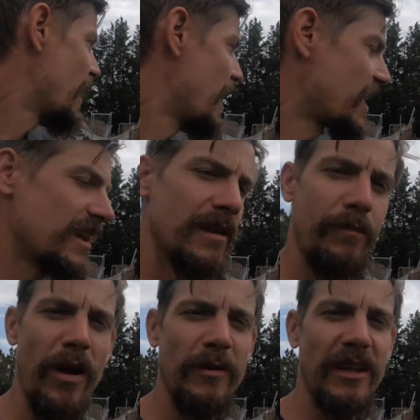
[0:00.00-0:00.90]
And in
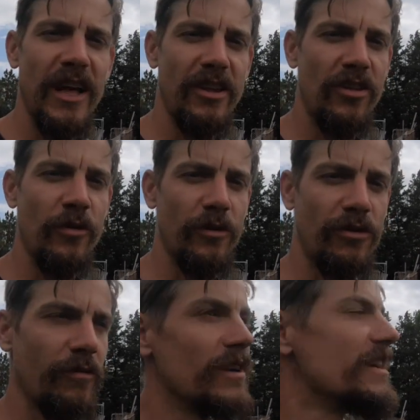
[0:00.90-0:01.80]
probably like 2 or
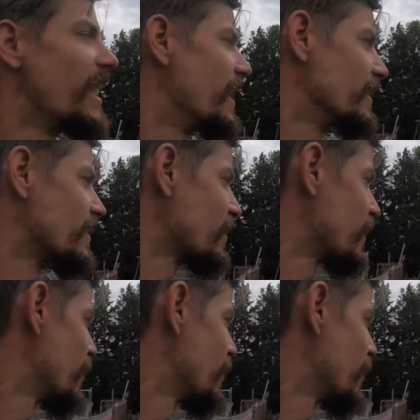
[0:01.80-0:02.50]
3 days,